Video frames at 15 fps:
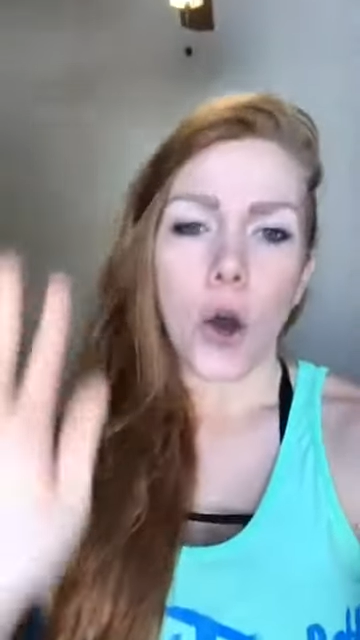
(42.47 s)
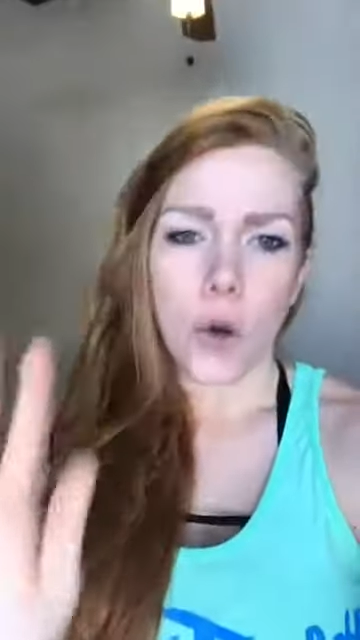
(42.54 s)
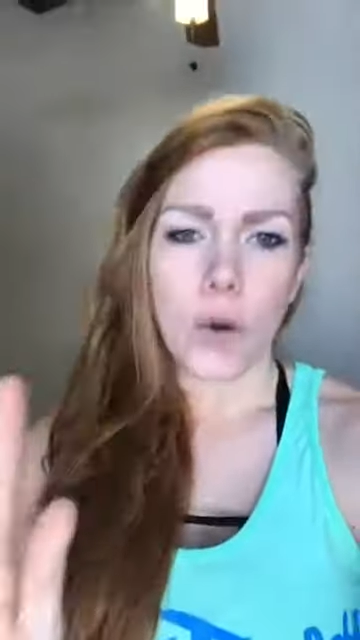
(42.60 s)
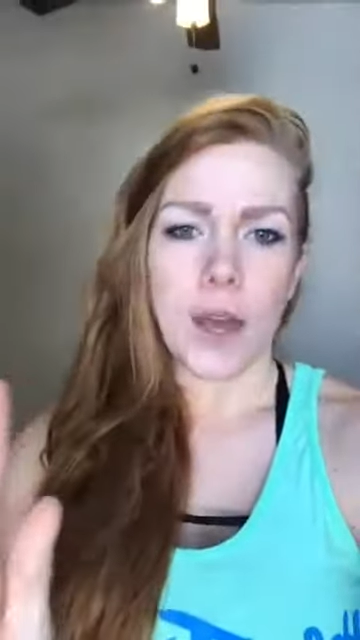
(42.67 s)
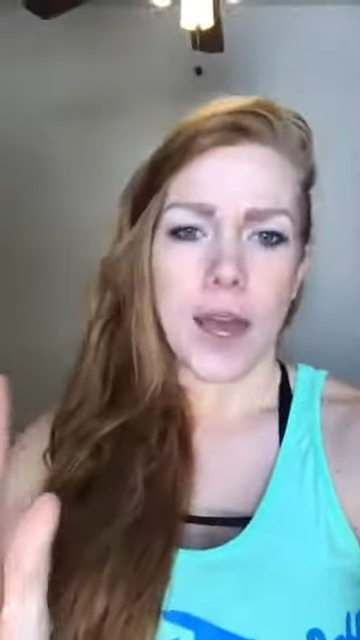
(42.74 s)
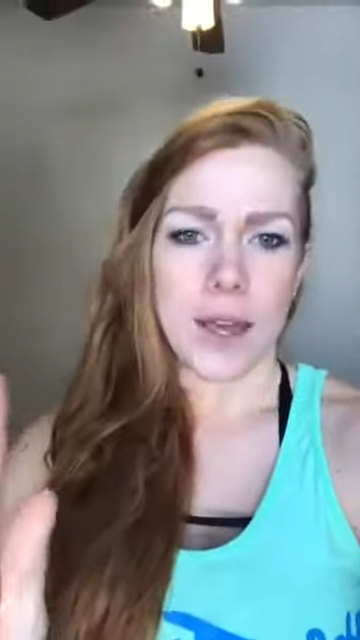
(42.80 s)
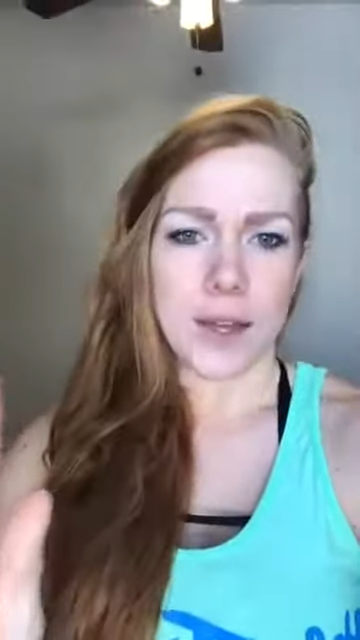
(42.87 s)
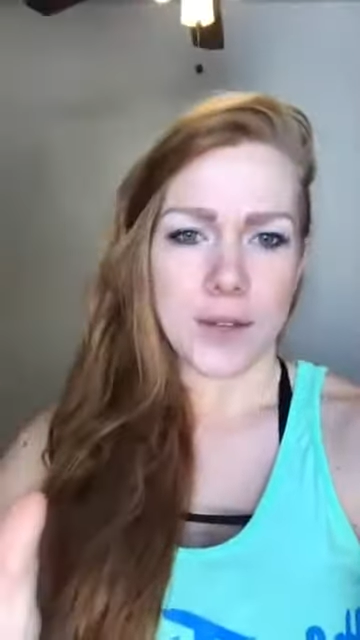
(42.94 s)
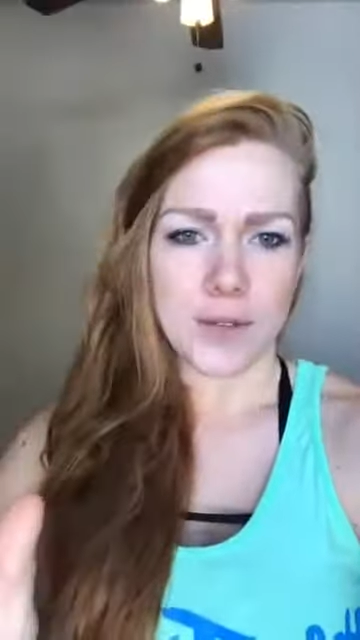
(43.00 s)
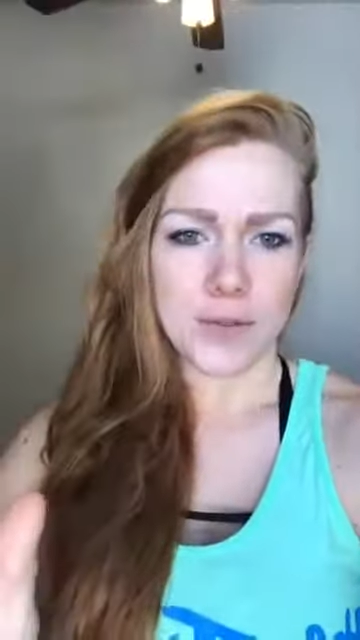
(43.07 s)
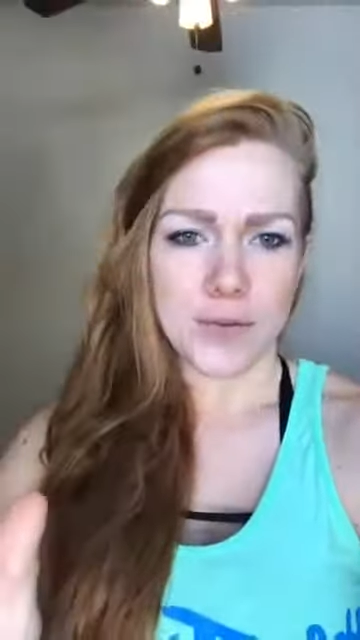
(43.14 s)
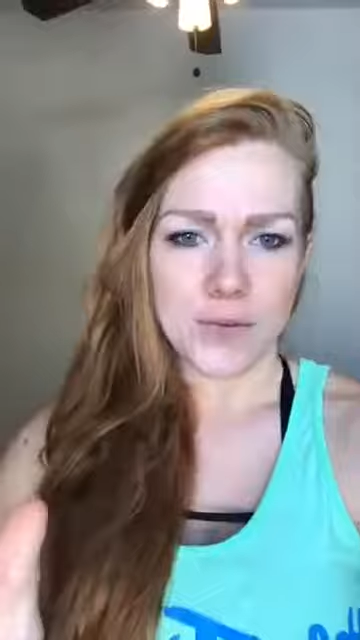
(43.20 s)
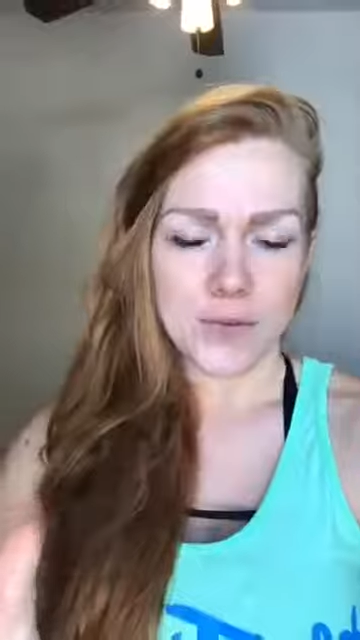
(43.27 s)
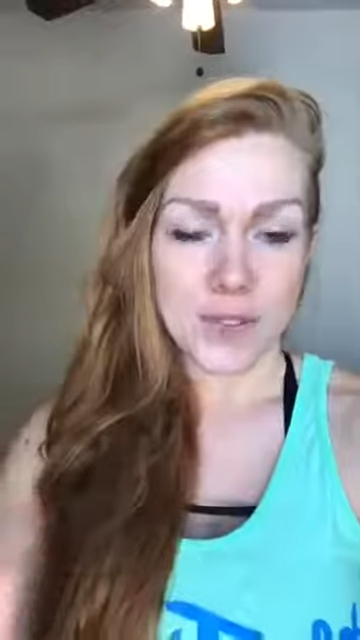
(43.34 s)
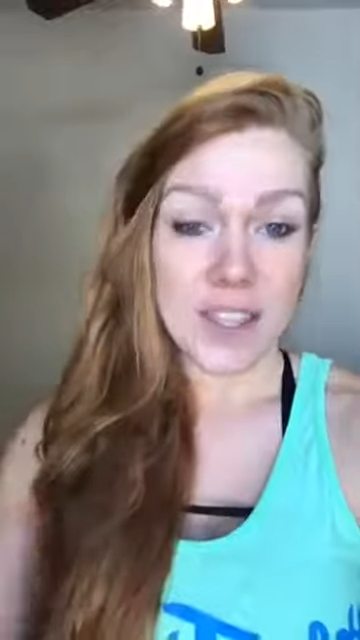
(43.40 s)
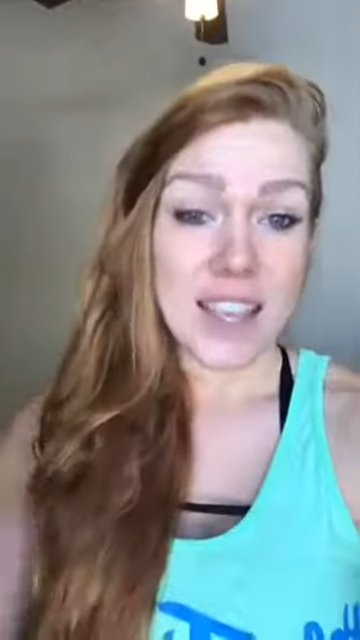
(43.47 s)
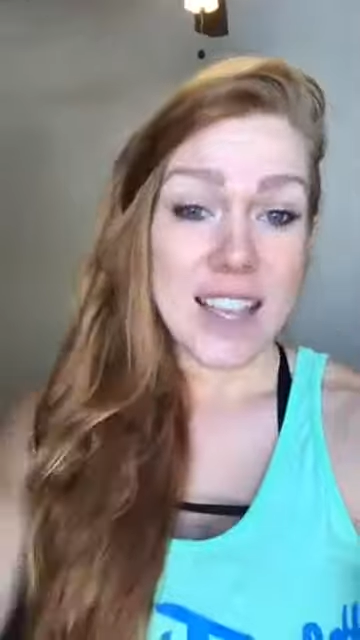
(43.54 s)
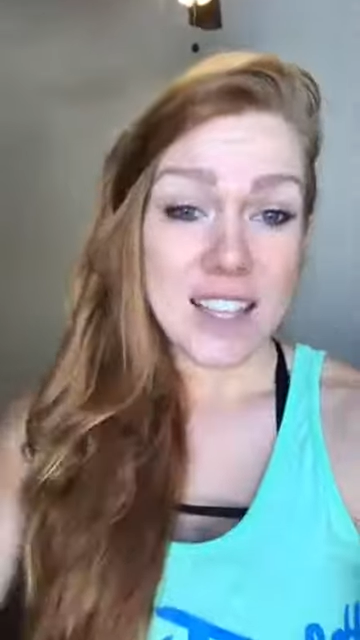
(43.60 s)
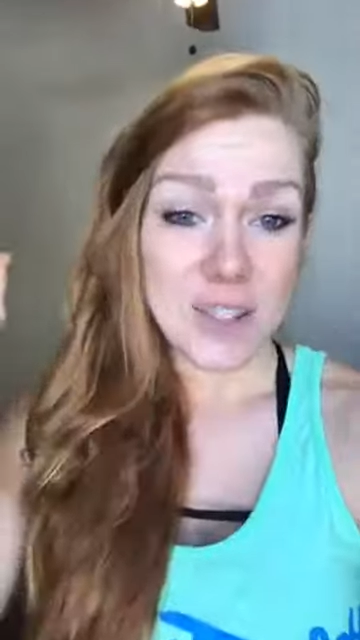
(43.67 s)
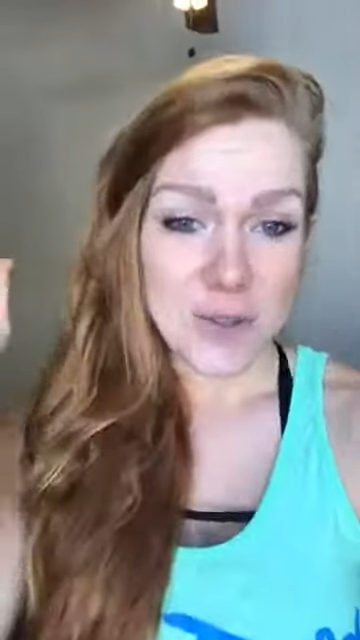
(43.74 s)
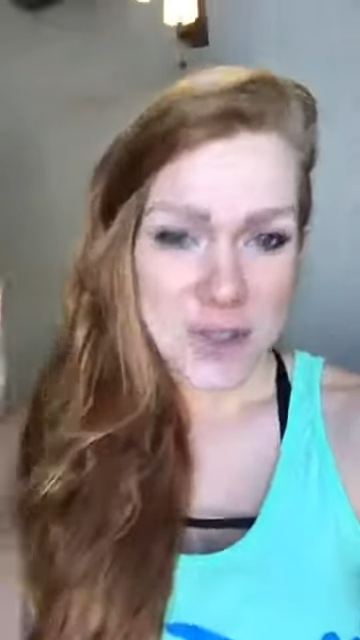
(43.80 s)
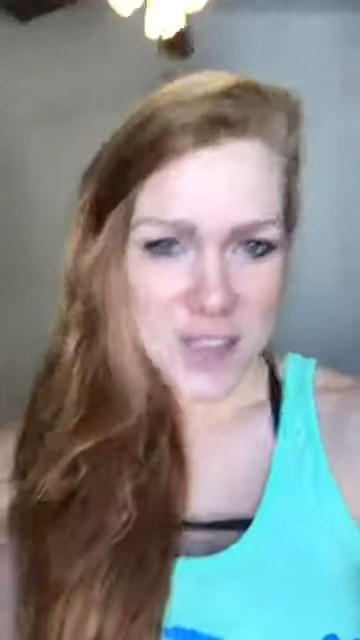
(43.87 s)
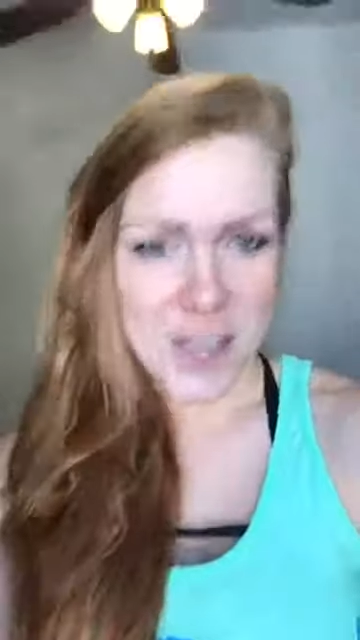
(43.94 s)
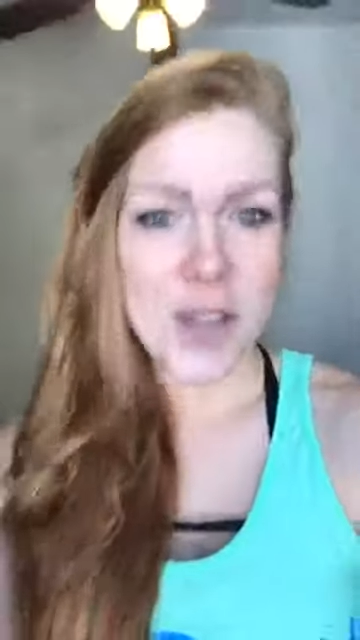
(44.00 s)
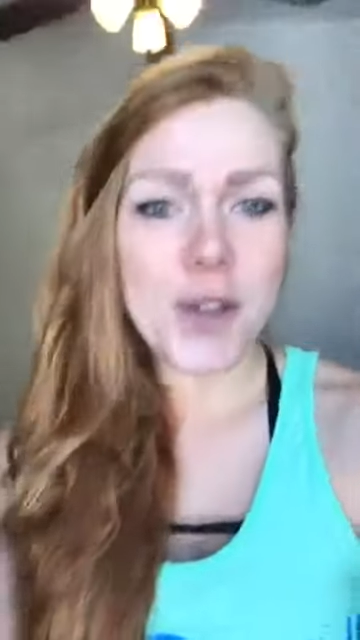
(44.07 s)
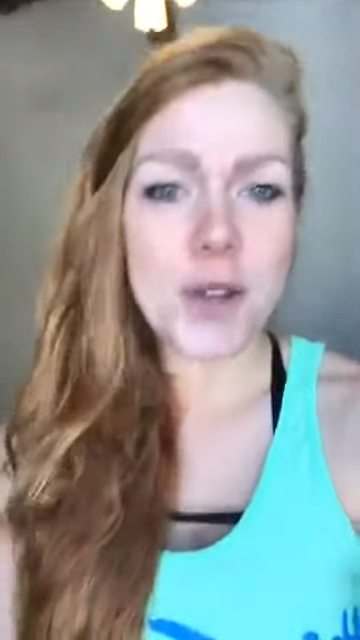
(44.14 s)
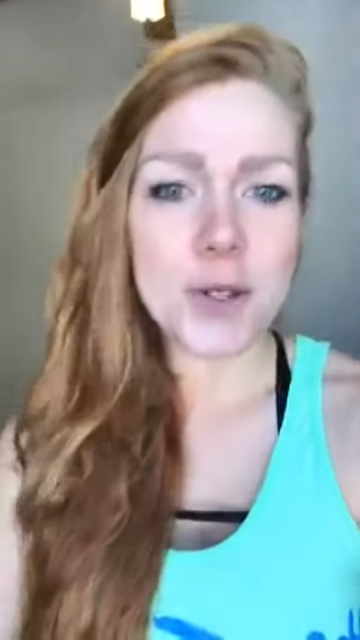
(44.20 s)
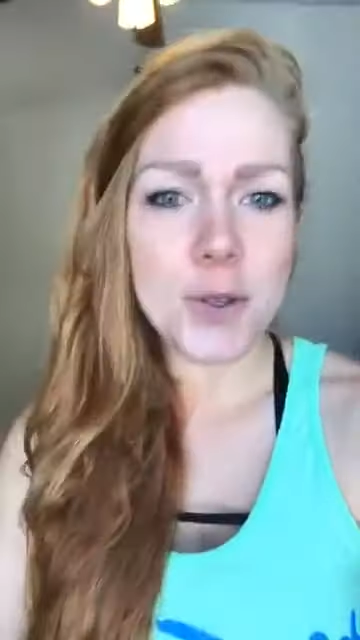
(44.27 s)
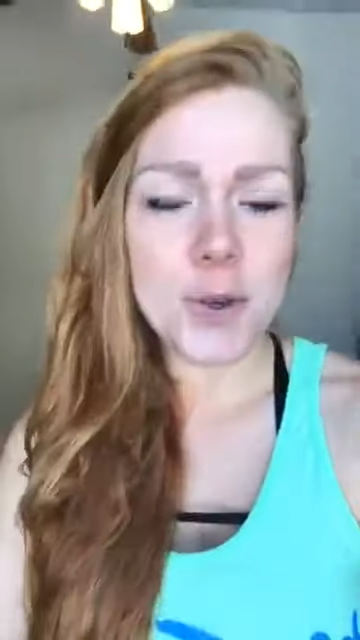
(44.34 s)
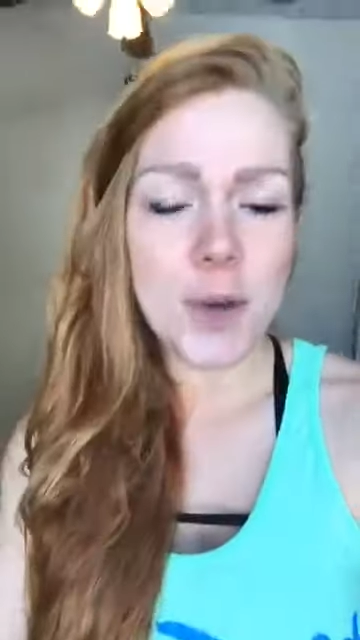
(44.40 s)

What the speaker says: Okay, so here's